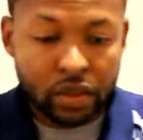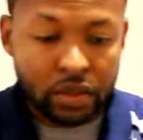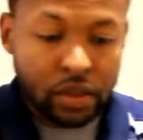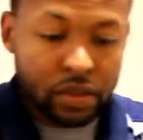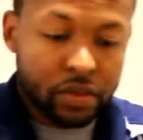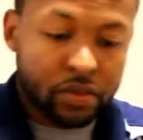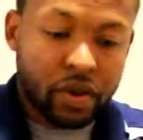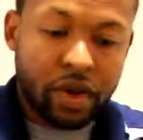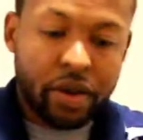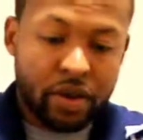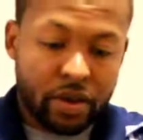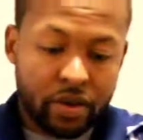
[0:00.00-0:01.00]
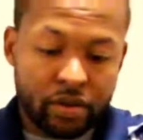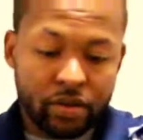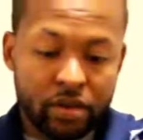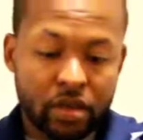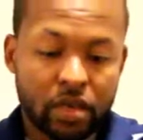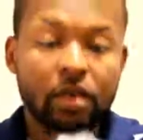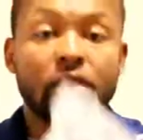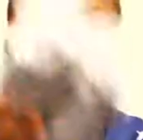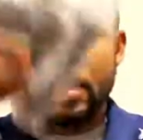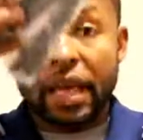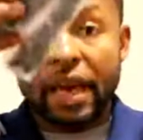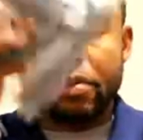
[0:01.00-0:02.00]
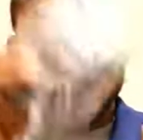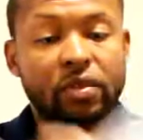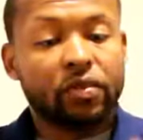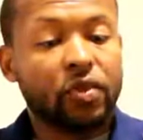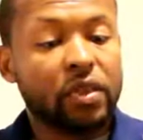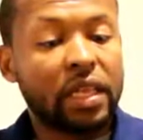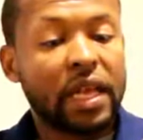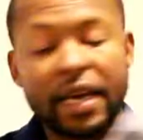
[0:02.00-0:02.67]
Let's keep this right here. The lamps for the